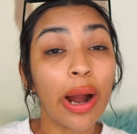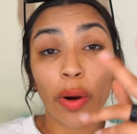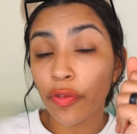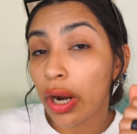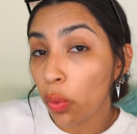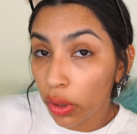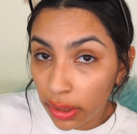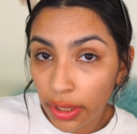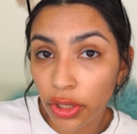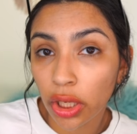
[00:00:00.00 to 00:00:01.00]
However, I
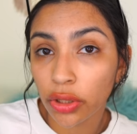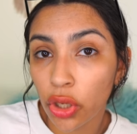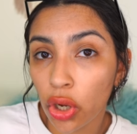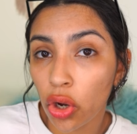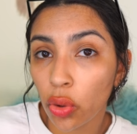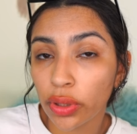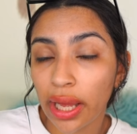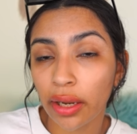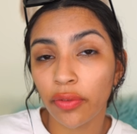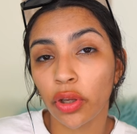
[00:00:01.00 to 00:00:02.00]
will let y'all know,
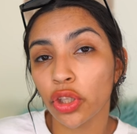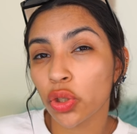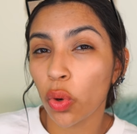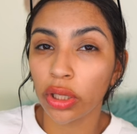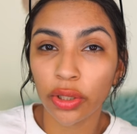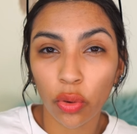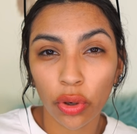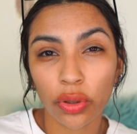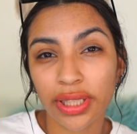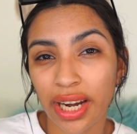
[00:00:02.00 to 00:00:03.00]
out of all the squalane
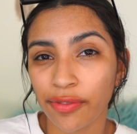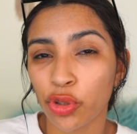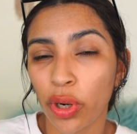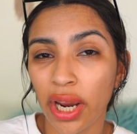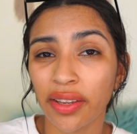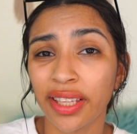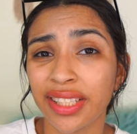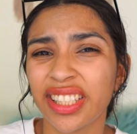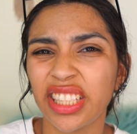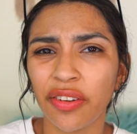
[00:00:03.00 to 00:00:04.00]
oils that I've tried,
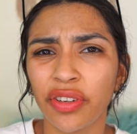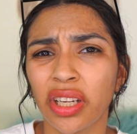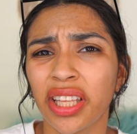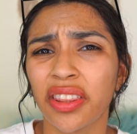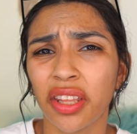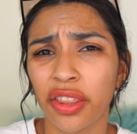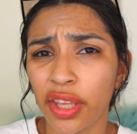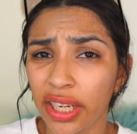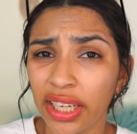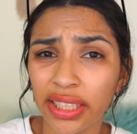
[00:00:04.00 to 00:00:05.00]
this is definitely the
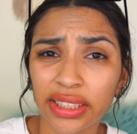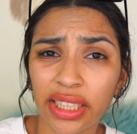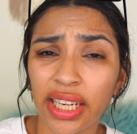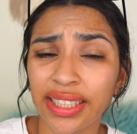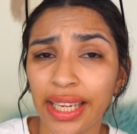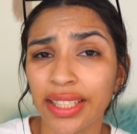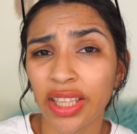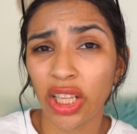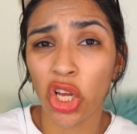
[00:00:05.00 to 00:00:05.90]
thickest, and it takes the